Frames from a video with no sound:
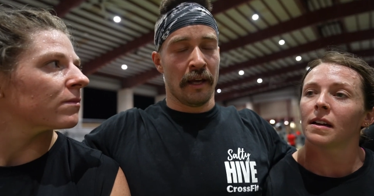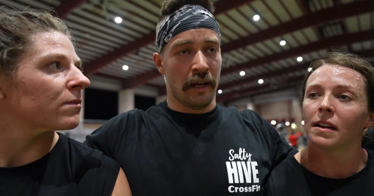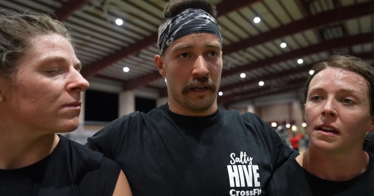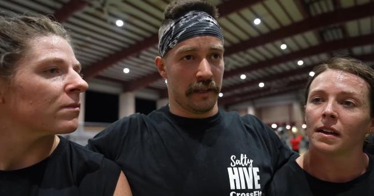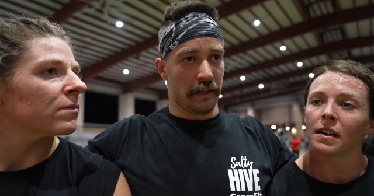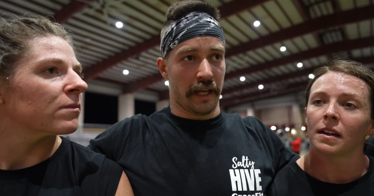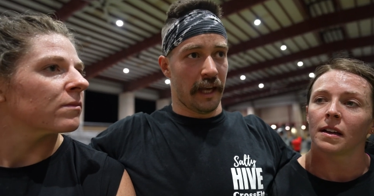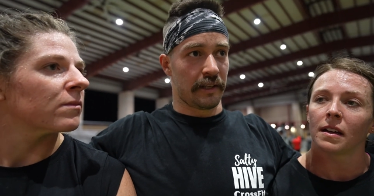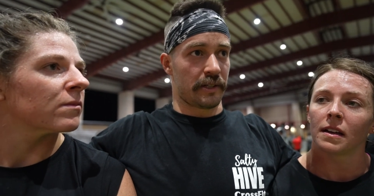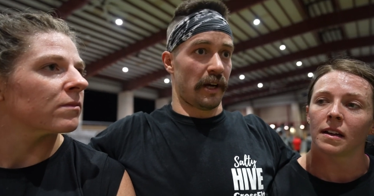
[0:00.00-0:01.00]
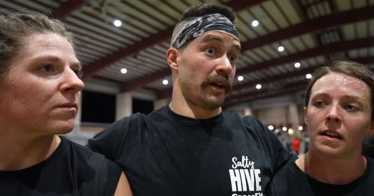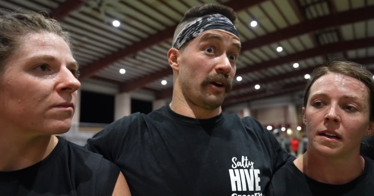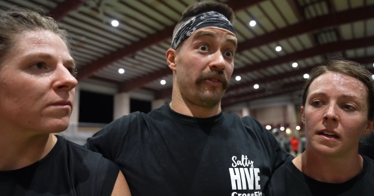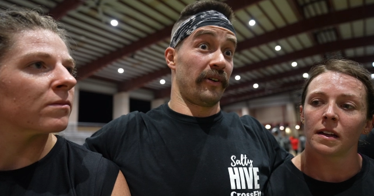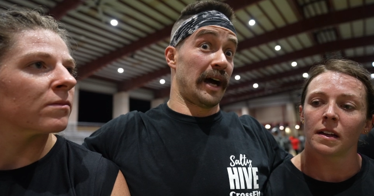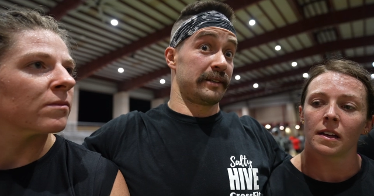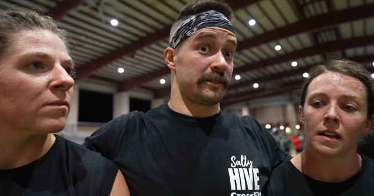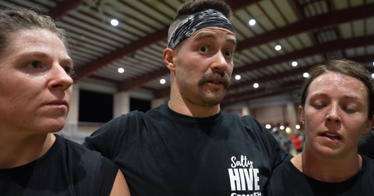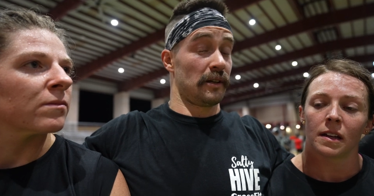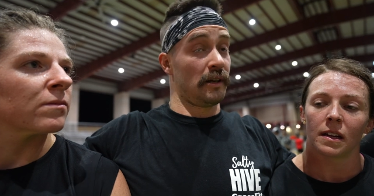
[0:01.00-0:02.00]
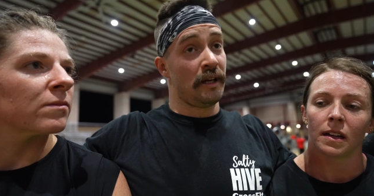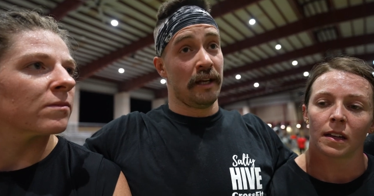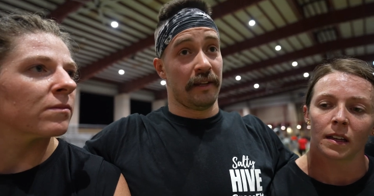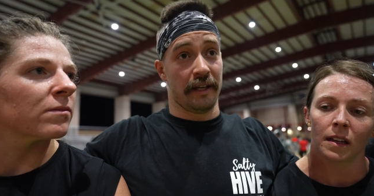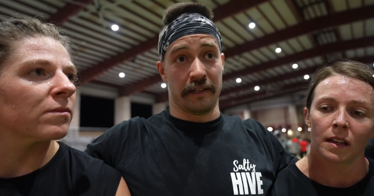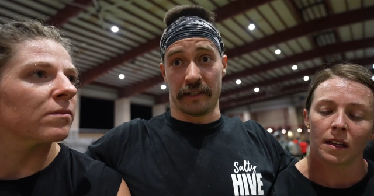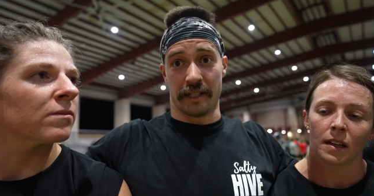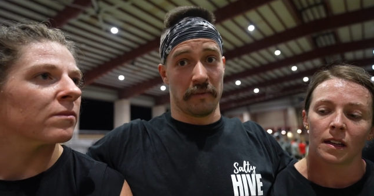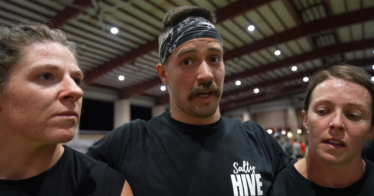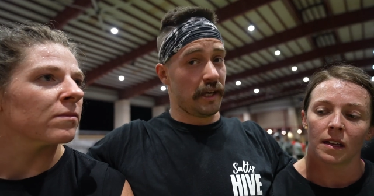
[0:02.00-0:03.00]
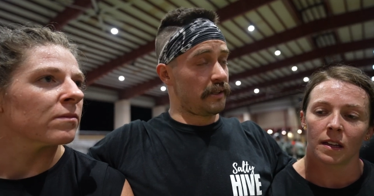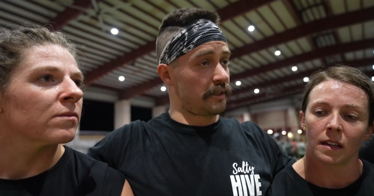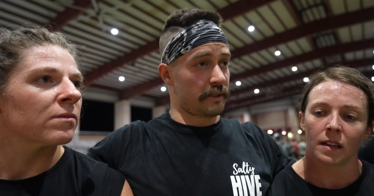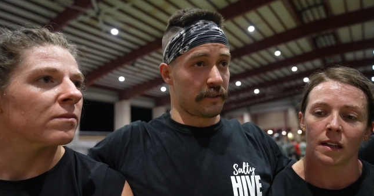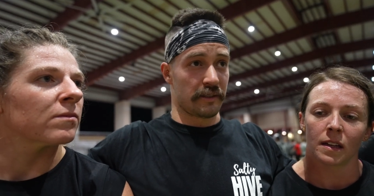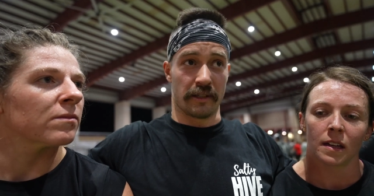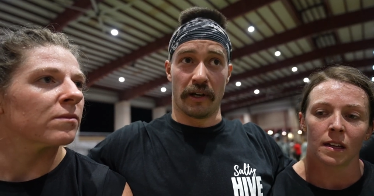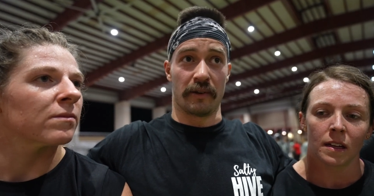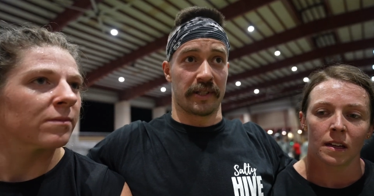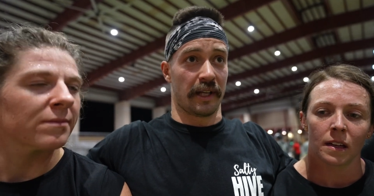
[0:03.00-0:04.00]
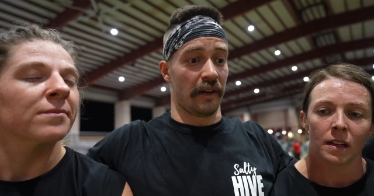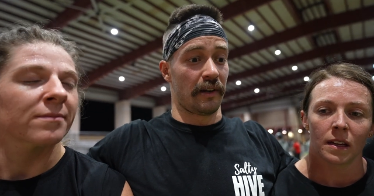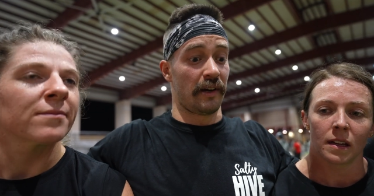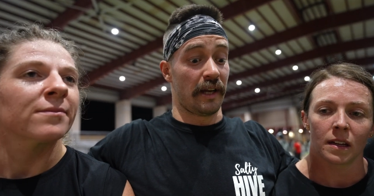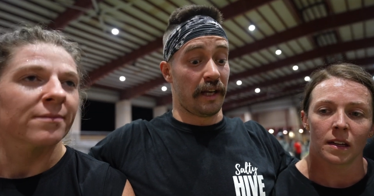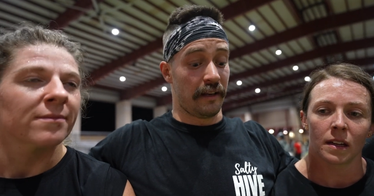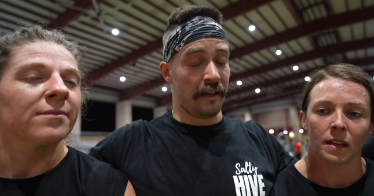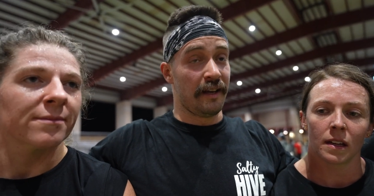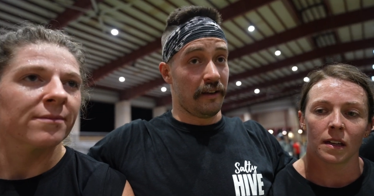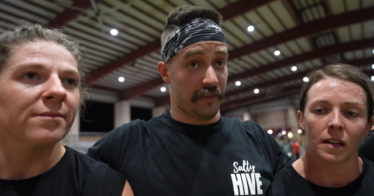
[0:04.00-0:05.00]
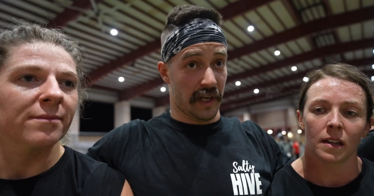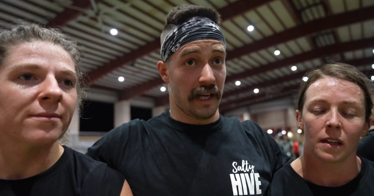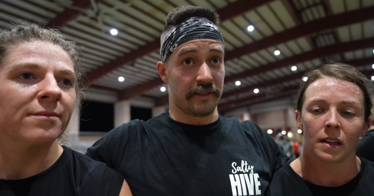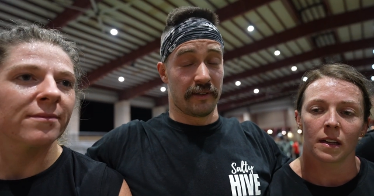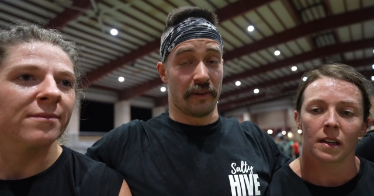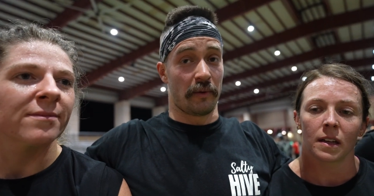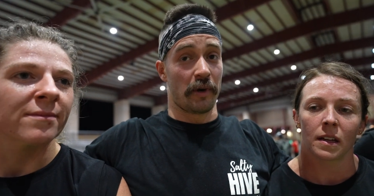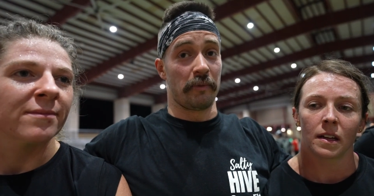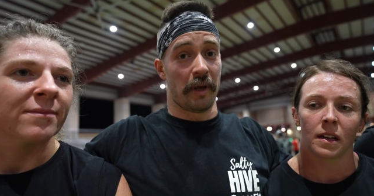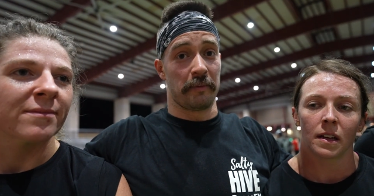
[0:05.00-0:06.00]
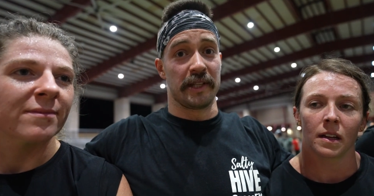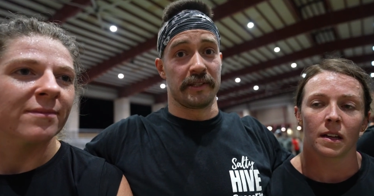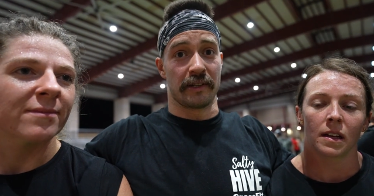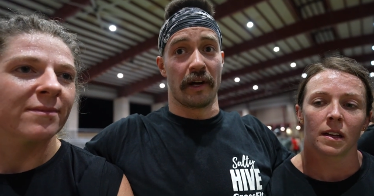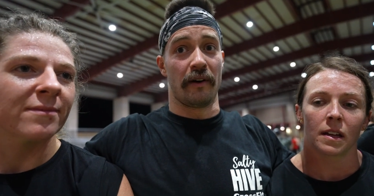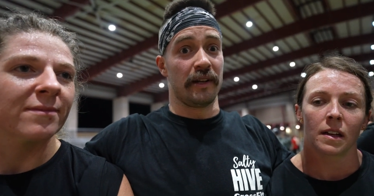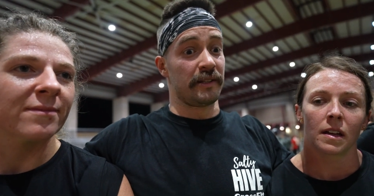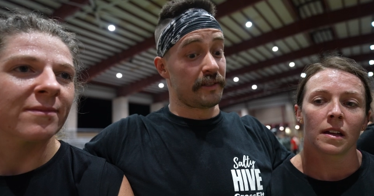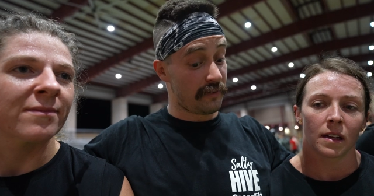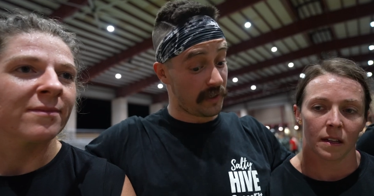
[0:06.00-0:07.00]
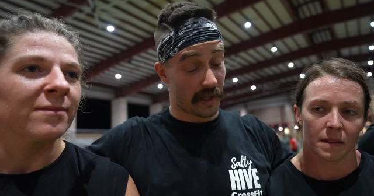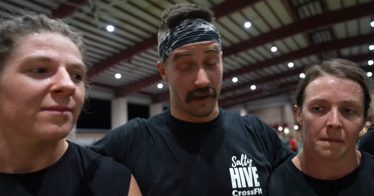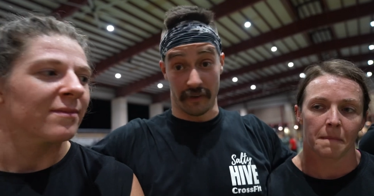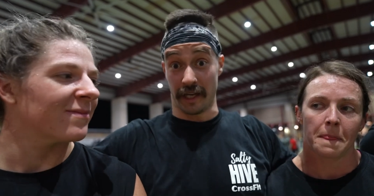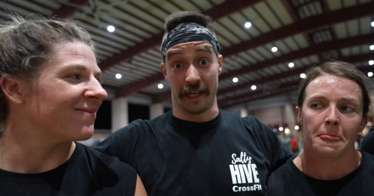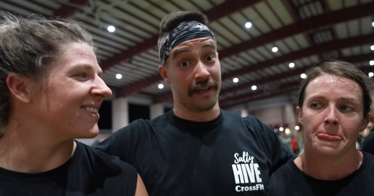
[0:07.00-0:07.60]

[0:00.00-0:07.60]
Speaker 1: Yeah. And you can't try to go faster than your teammate. You just go together. And if your hands are on the worm, that means you're going. So if you're not ready,